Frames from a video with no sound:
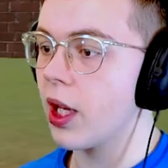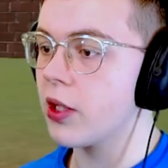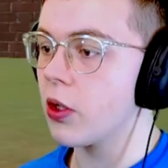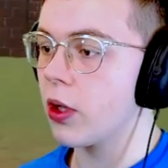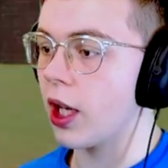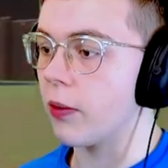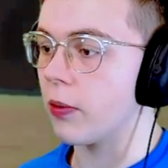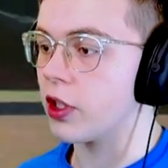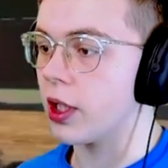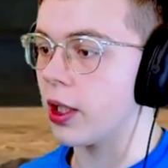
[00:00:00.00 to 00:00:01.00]
It's okay,
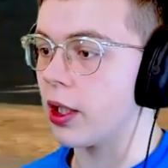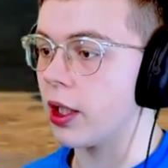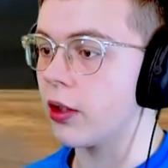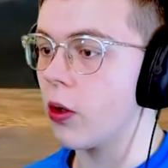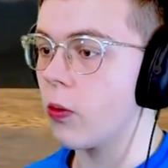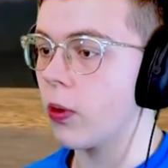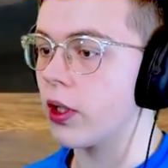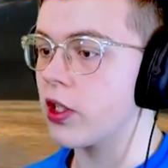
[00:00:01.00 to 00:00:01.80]
Rashidi. Don't worry,